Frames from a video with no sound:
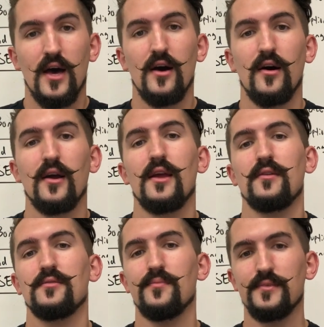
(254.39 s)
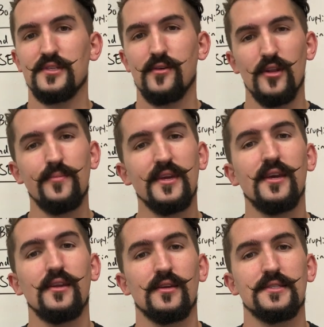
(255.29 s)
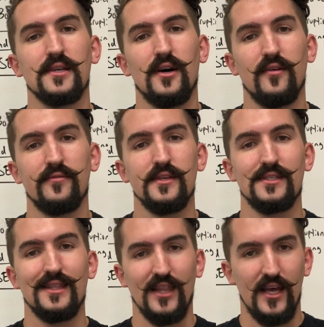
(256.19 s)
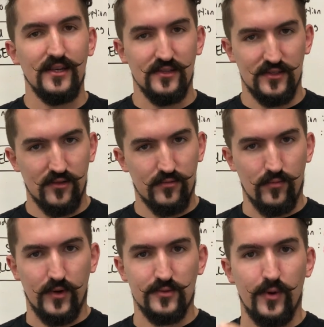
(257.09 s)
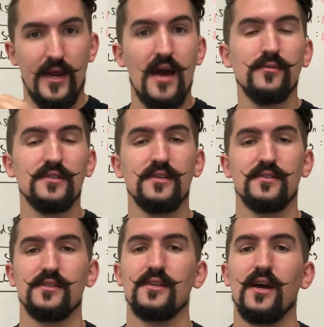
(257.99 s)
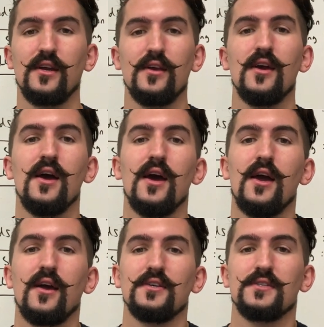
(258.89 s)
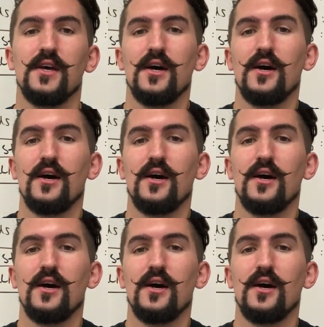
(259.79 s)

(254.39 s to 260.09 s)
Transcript: and started the beginnings of this lens through which we now see society as